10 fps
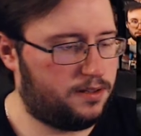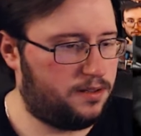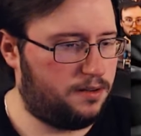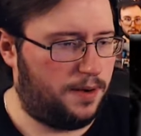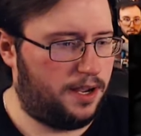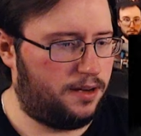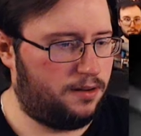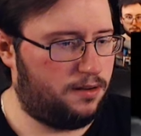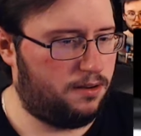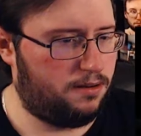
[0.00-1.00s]
Oh my god.
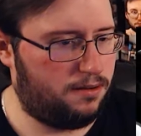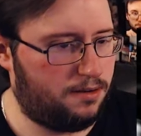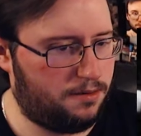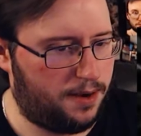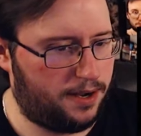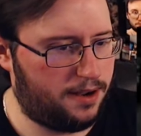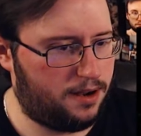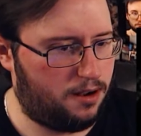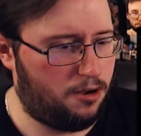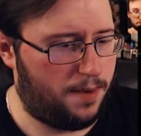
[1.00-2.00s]
Oh, oh my god.
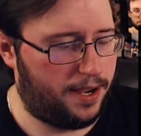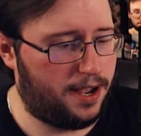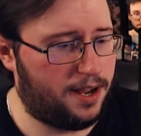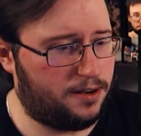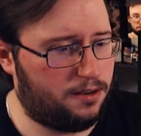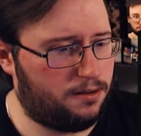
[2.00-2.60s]
Oh my god. No.